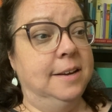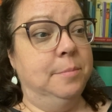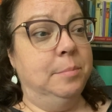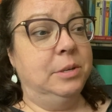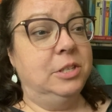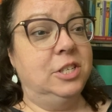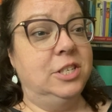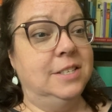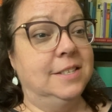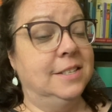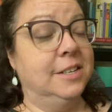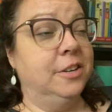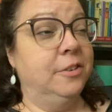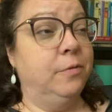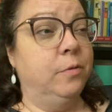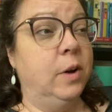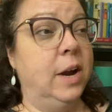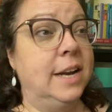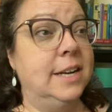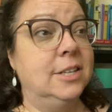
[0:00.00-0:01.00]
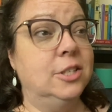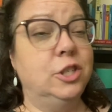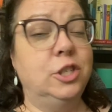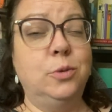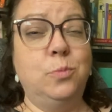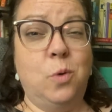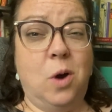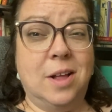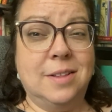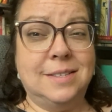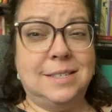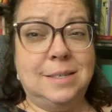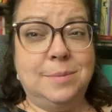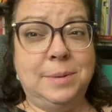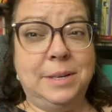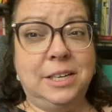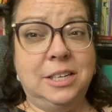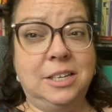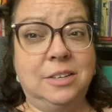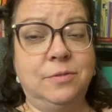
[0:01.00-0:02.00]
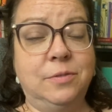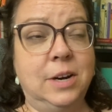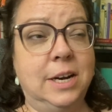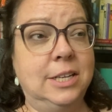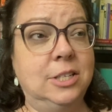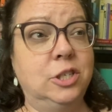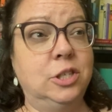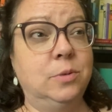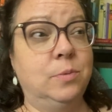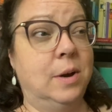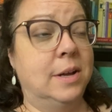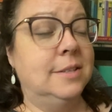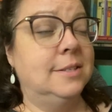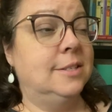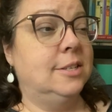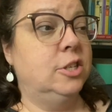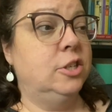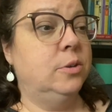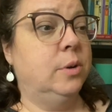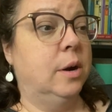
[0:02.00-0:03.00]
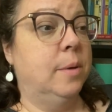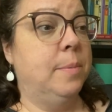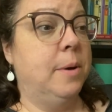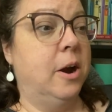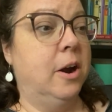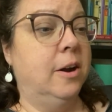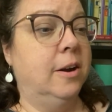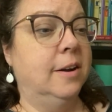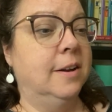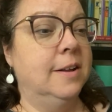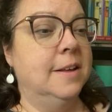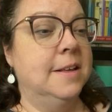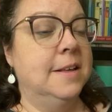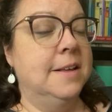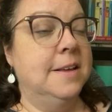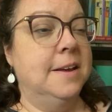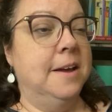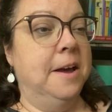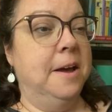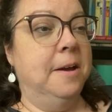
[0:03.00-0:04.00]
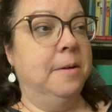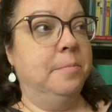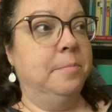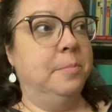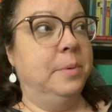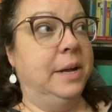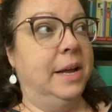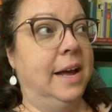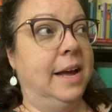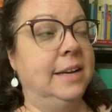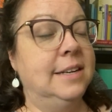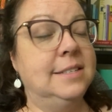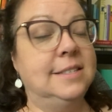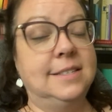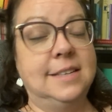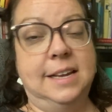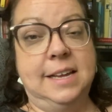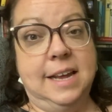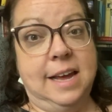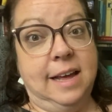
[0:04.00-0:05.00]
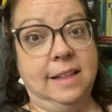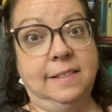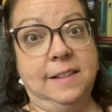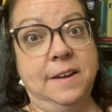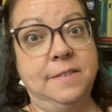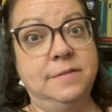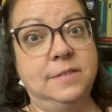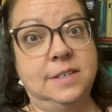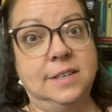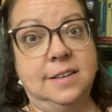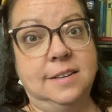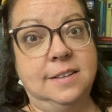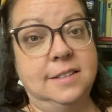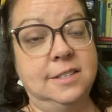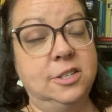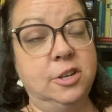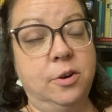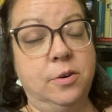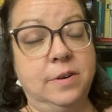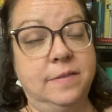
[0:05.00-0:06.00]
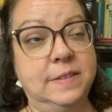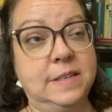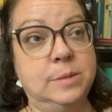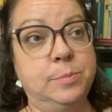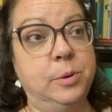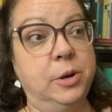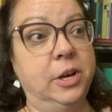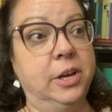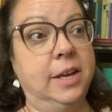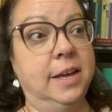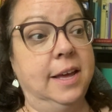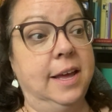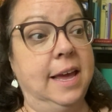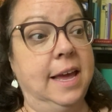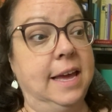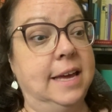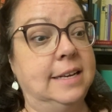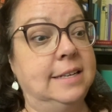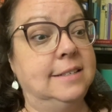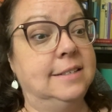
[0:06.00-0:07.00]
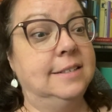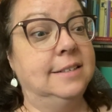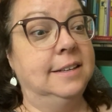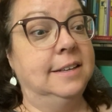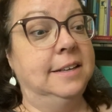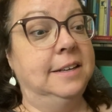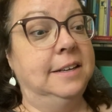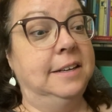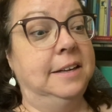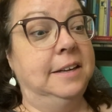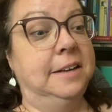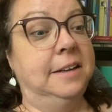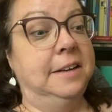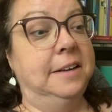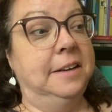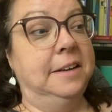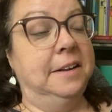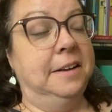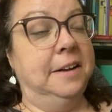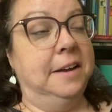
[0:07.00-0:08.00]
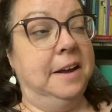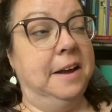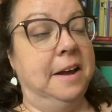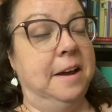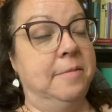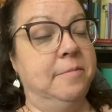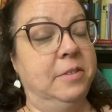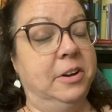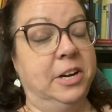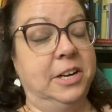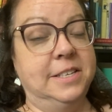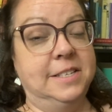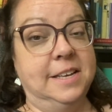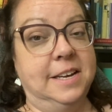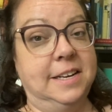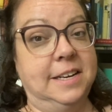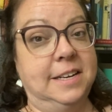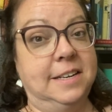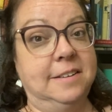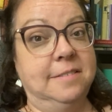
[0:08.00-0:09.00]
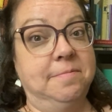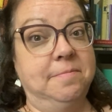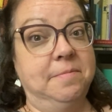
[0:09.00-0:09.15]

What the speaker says: but she's a good friend and she wants to be a good friend and she wants to do her part. But I just, yeah, I loved the tone of this book and I'm very excited